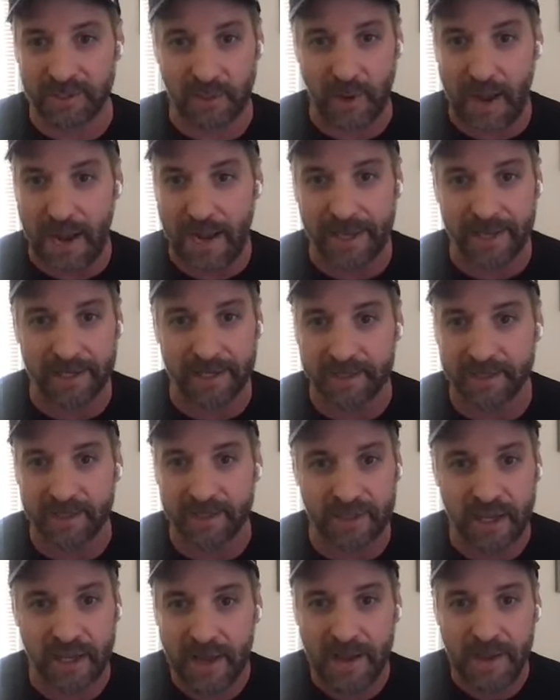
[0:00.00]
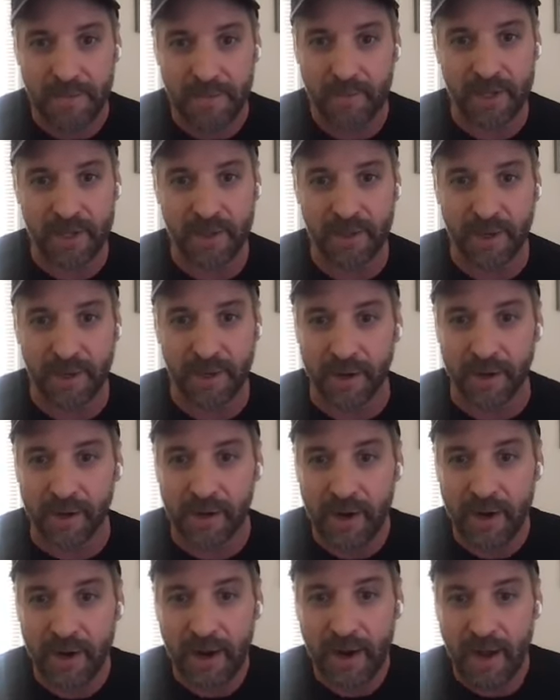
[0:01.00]
So I could just be
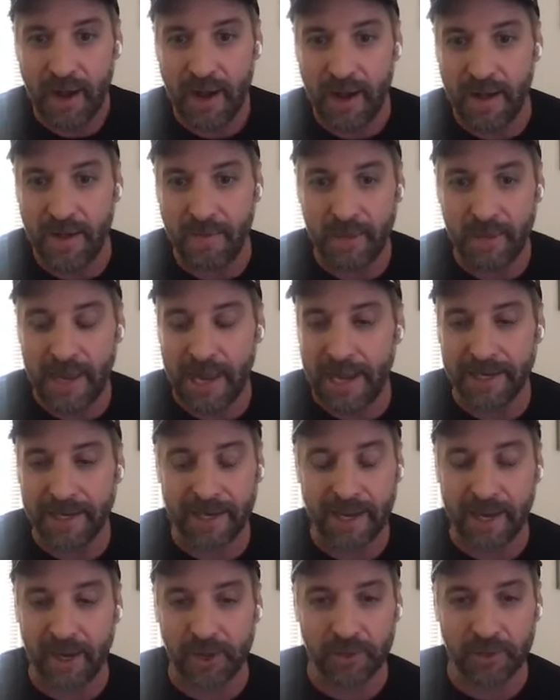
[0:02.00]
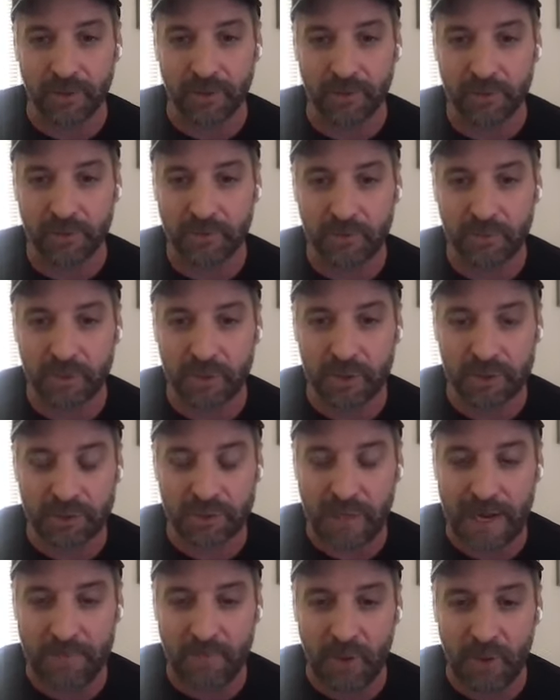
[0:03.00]
there handheld or with the
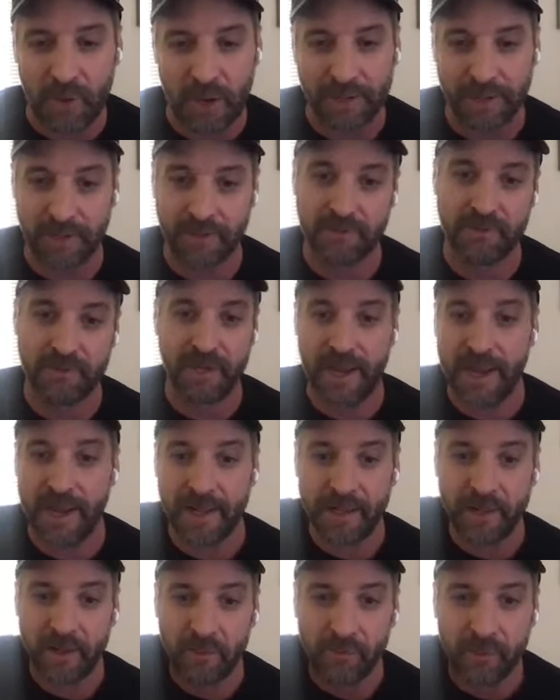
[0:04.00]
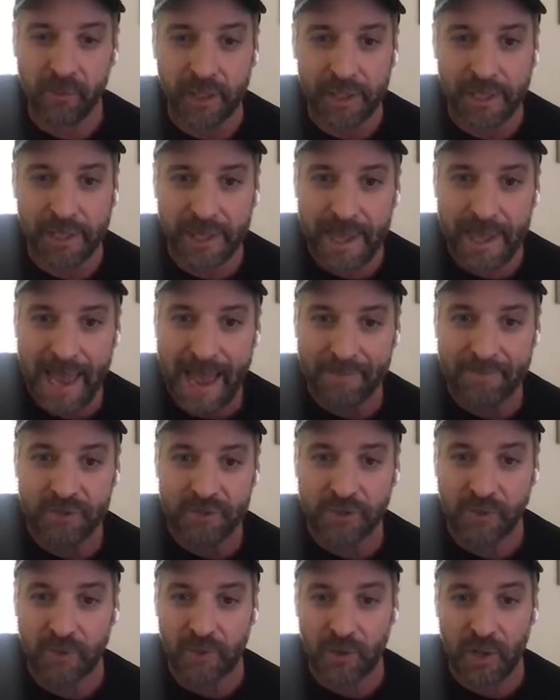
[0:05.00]
tripod and really
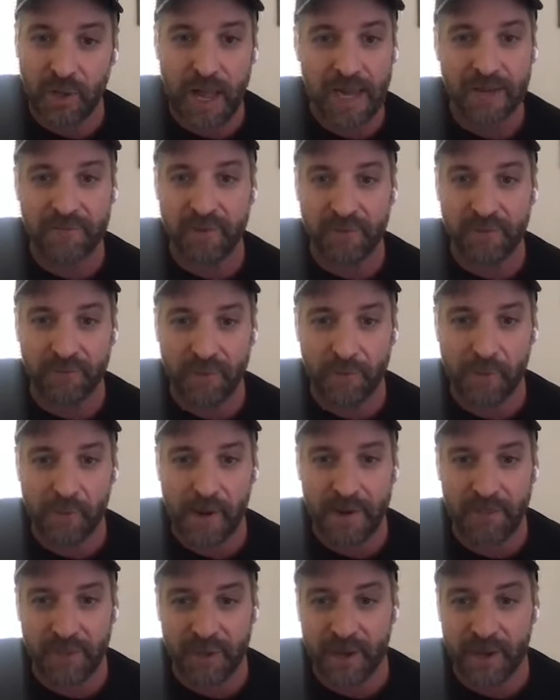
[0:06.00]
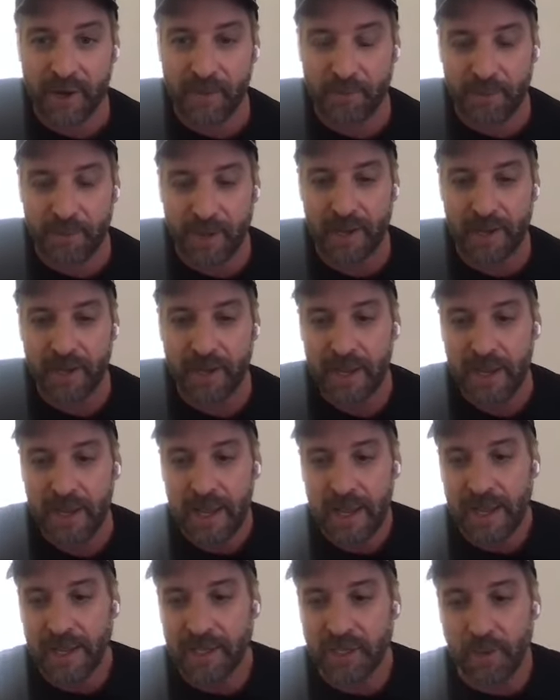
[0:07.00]
capture a lot of it from right there. But
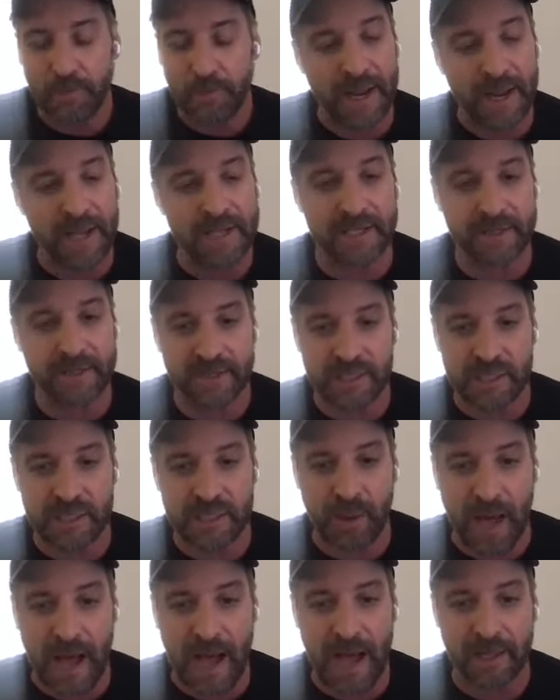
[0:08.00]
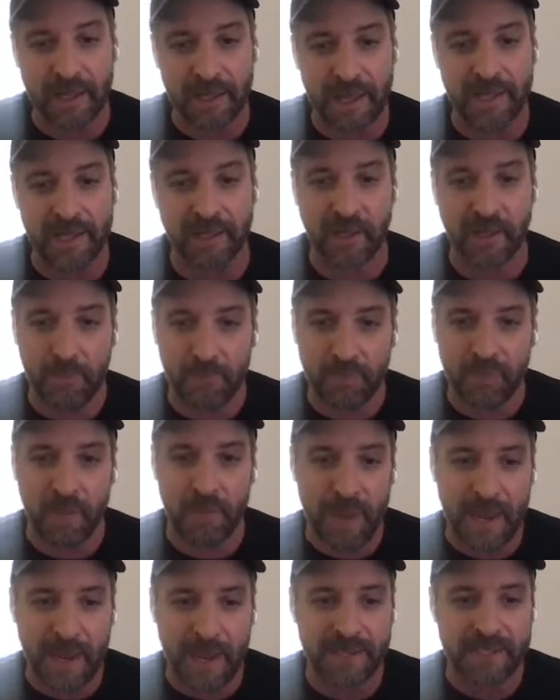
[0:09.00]
it depends on the spot. Like the
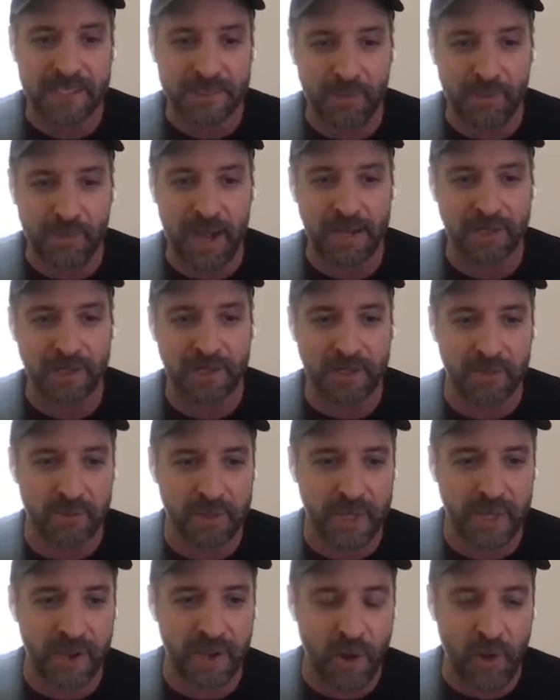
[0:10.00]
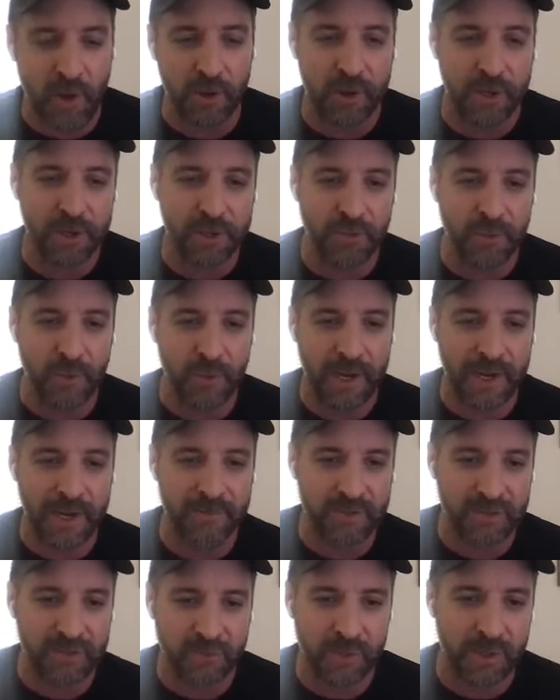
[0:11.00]
main spot, what they call Good
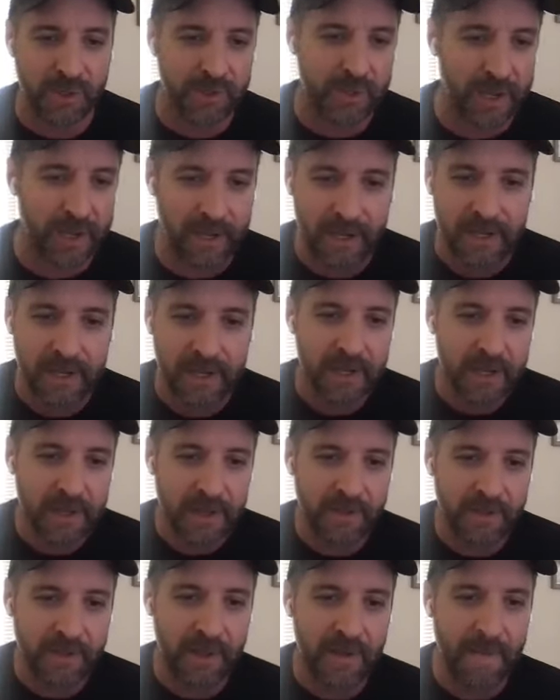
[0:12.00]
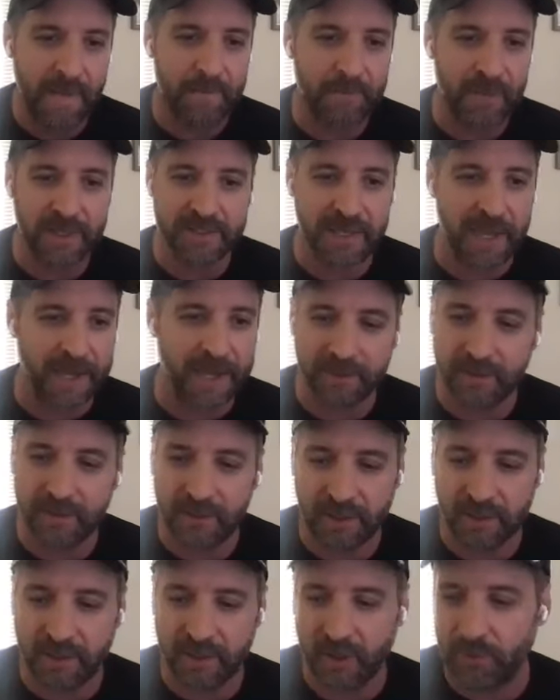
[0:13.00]
Wave, is where it's like
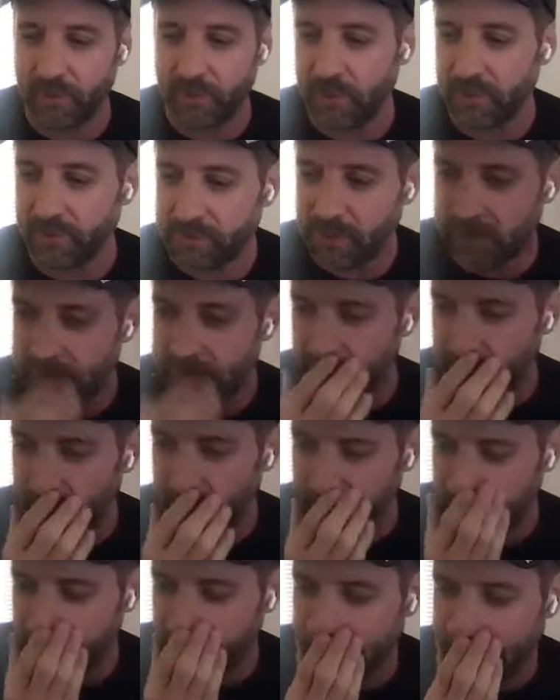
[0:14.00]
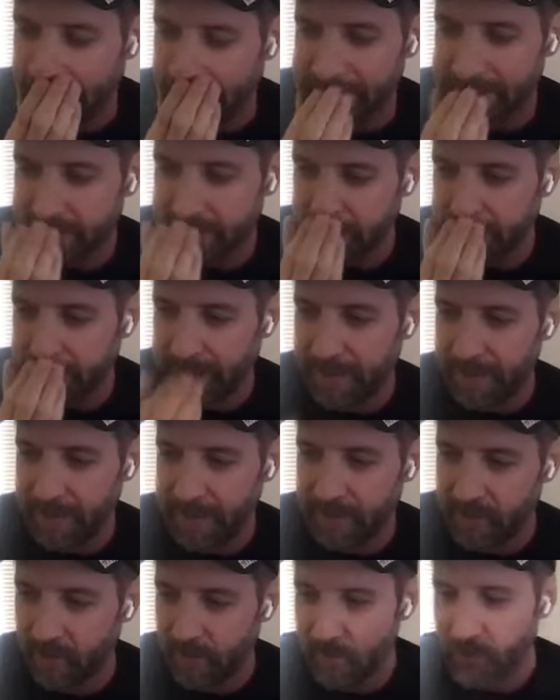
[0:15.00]
supposed to be one of the best
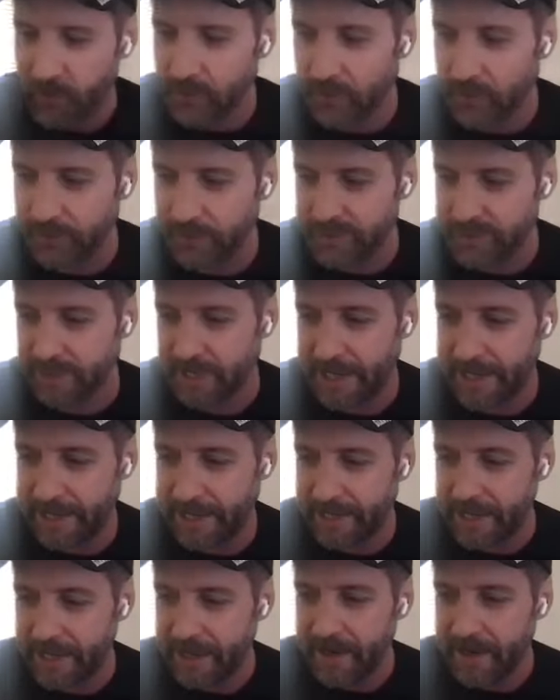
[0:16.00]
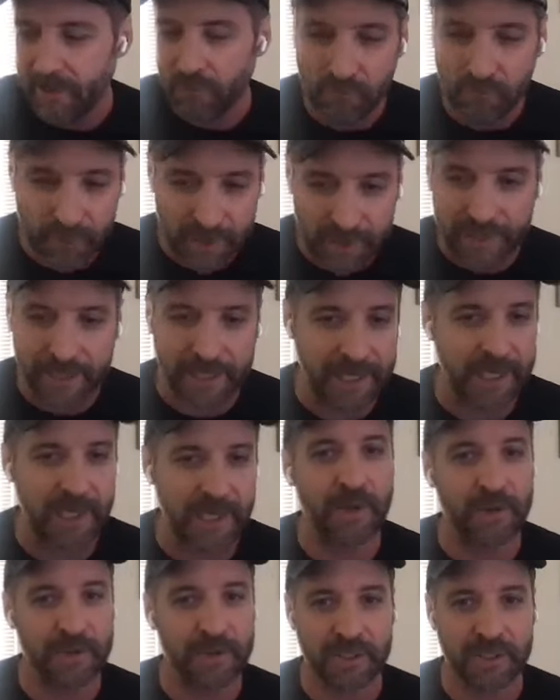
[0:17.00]
in the world, is like really
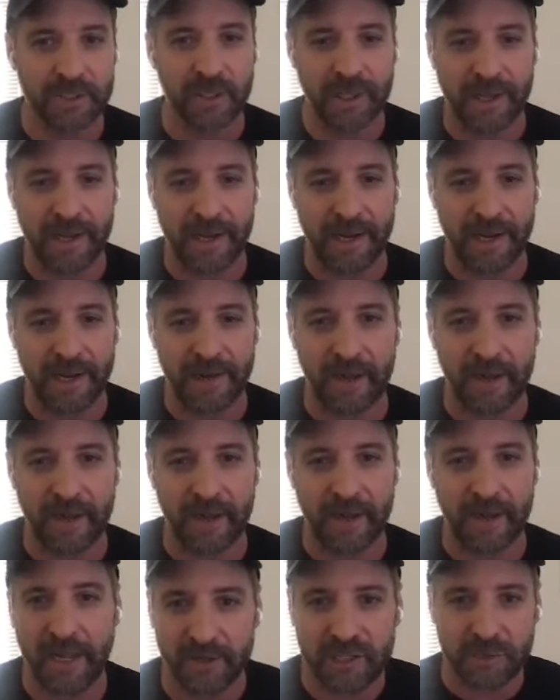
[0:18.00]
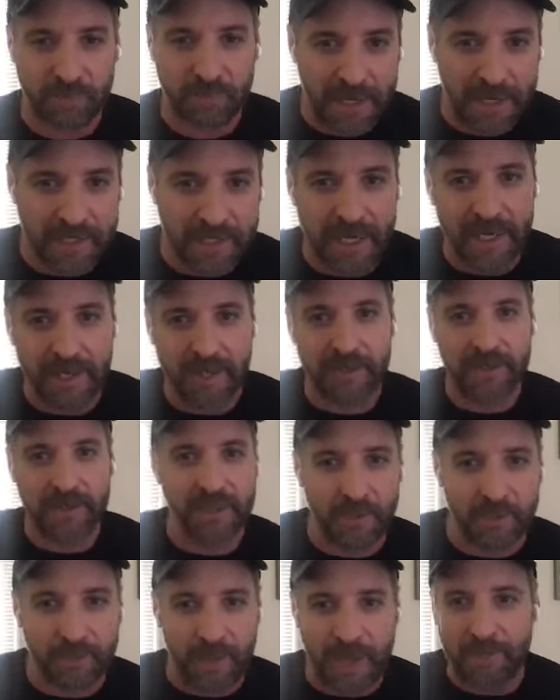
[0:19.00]
close to land. And there's
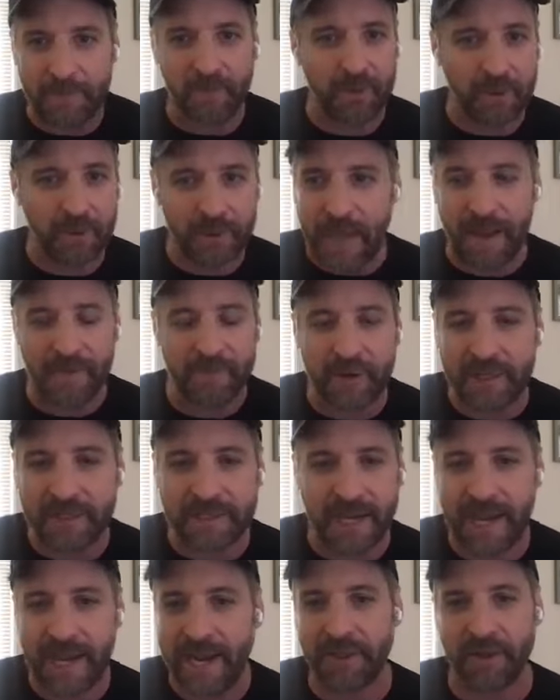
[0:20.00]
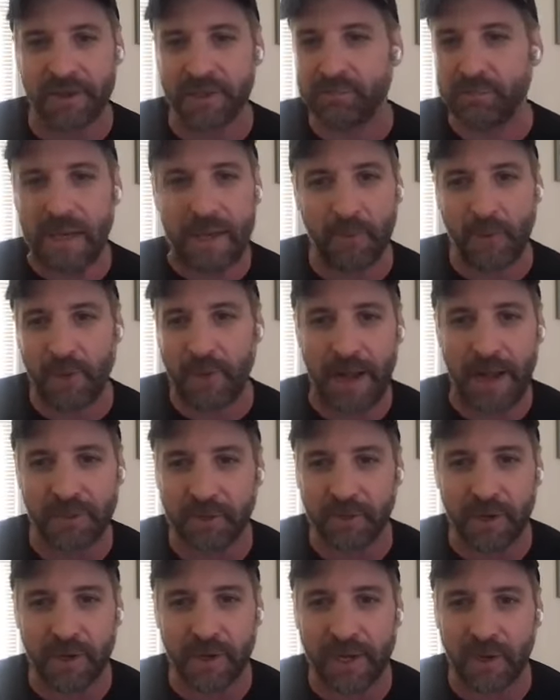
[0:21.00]
spectator, people every day. There's people
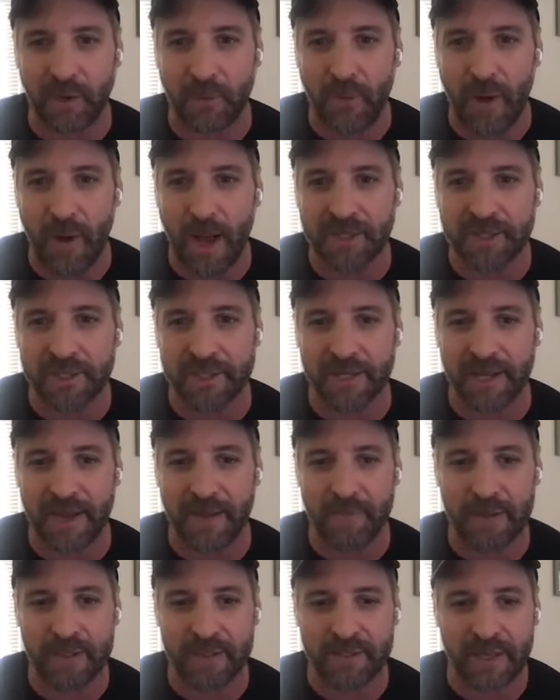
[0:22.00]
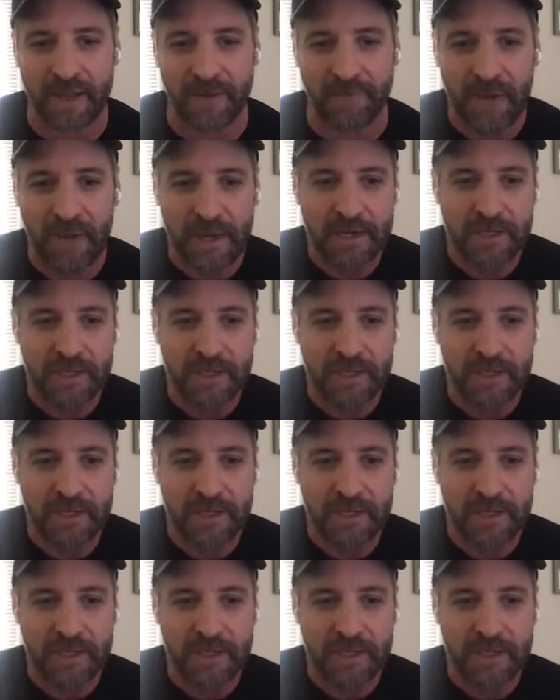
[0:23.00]
out there kind of watching them and stuff.